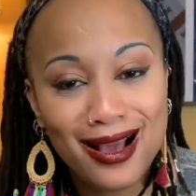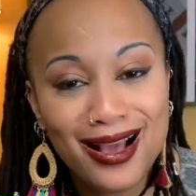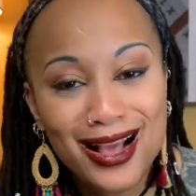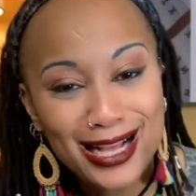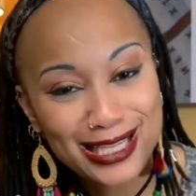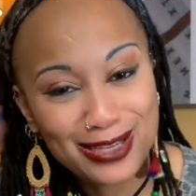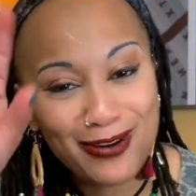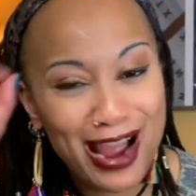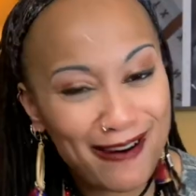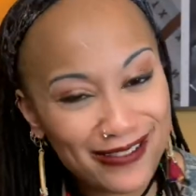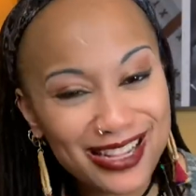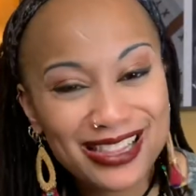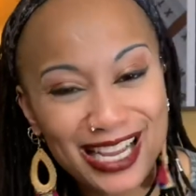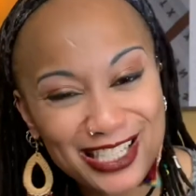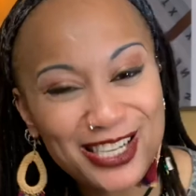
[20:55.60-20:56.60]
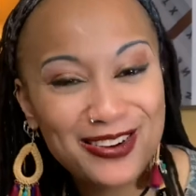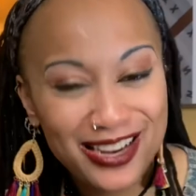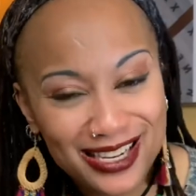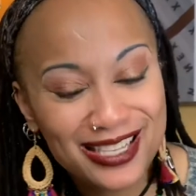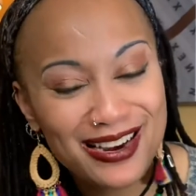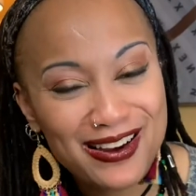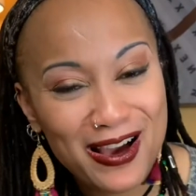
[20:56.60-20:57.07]
So everything that you need
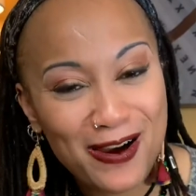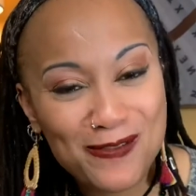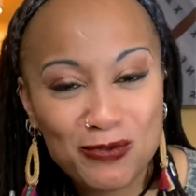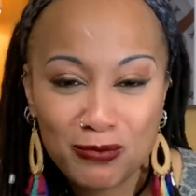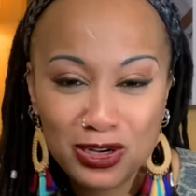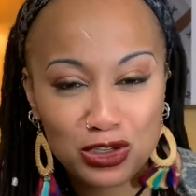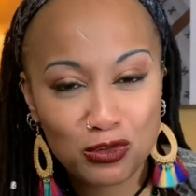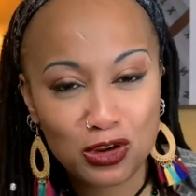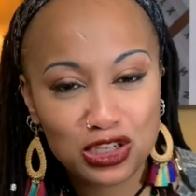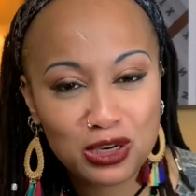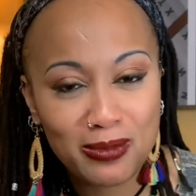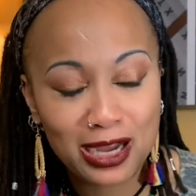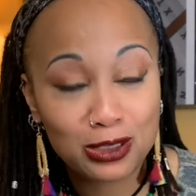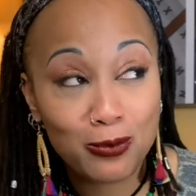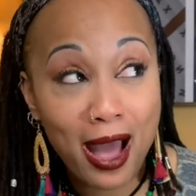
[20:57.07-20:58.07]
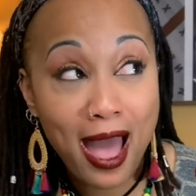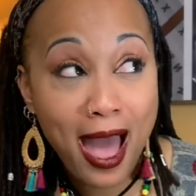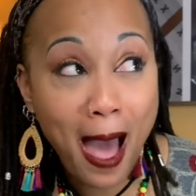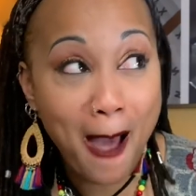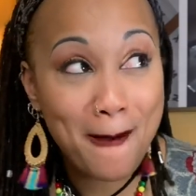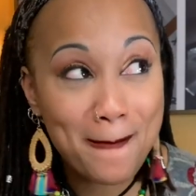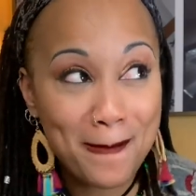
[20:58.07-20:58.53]
to know, the description box, what?
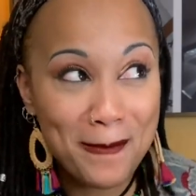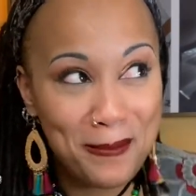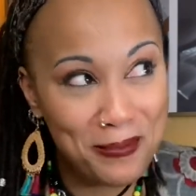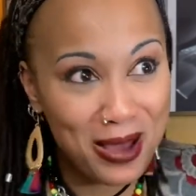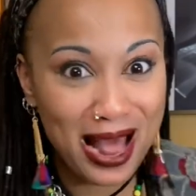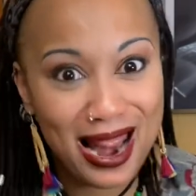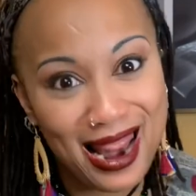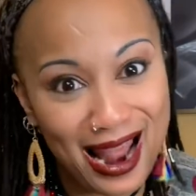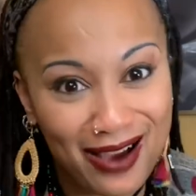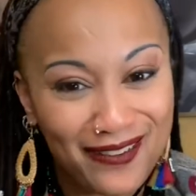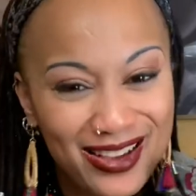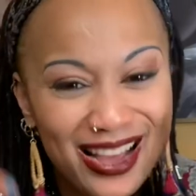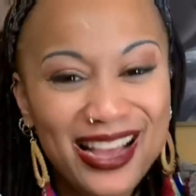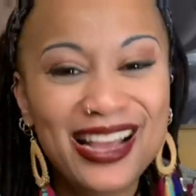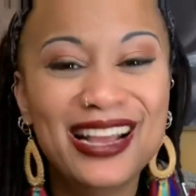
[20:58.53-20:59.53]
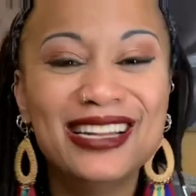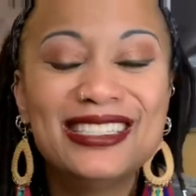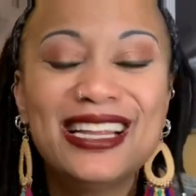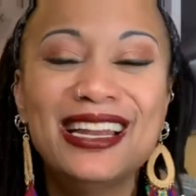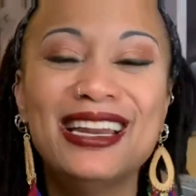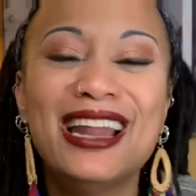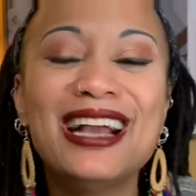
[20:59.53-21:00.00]
Bella. Until
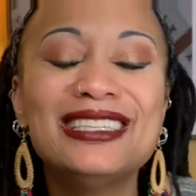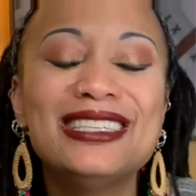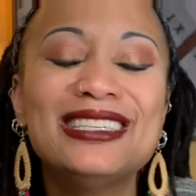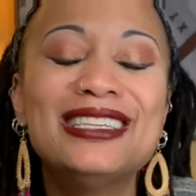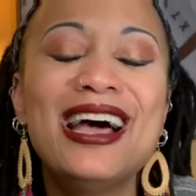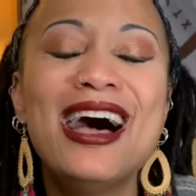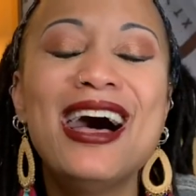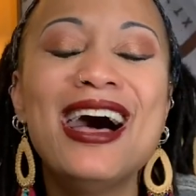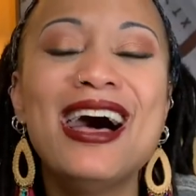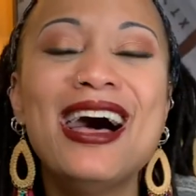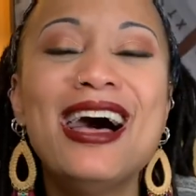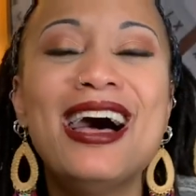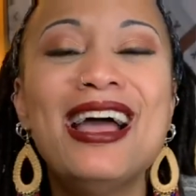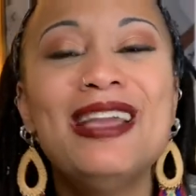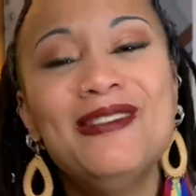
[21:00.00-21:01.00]
next time,